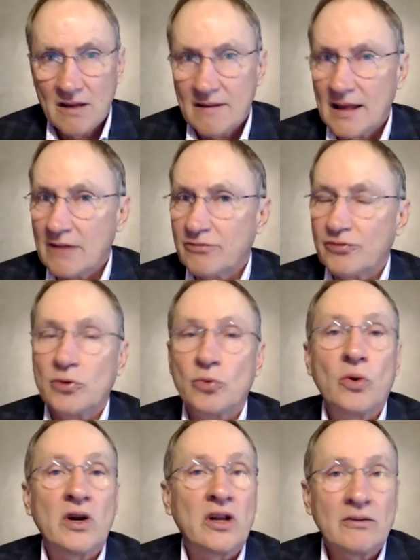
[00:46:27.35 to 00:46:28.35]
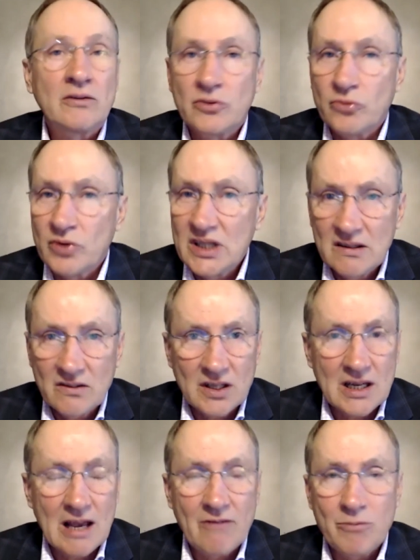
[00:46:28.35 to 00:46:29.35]
that for whatever
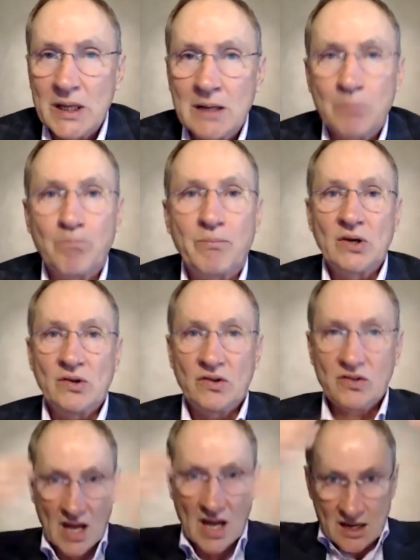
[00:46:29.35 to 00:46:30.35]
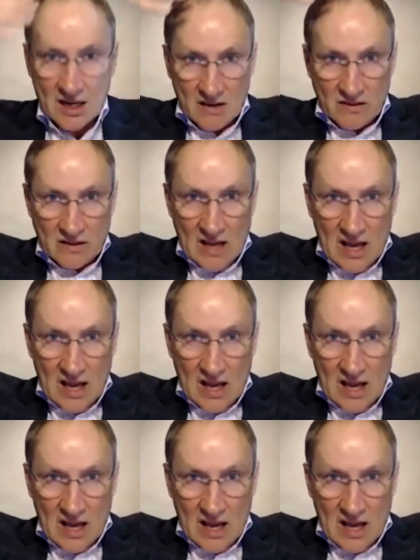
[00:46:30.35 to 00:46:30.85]
reason have been imposed on us,